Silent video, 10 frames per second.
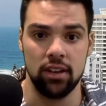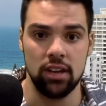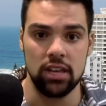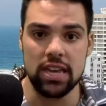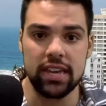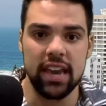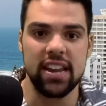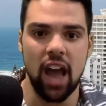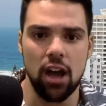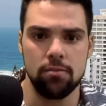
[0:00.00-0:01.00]
He
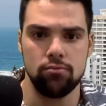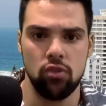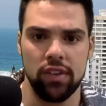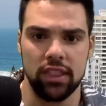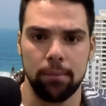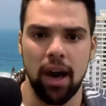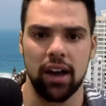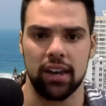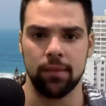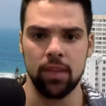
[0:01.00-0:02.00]
cannot move in the
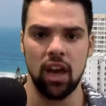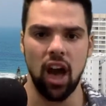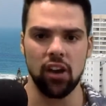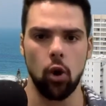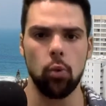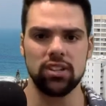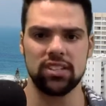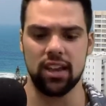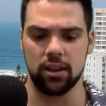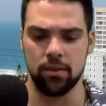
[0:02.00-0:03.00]
pocket. I always
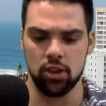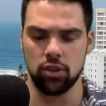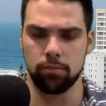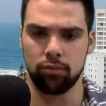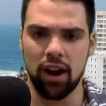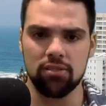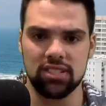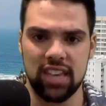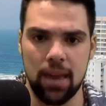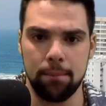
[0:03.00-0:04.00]
said the Browns'
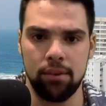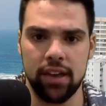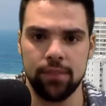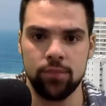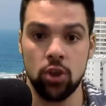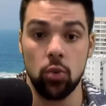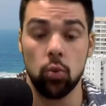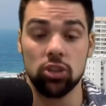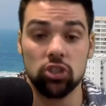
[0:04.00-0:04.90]
game plan was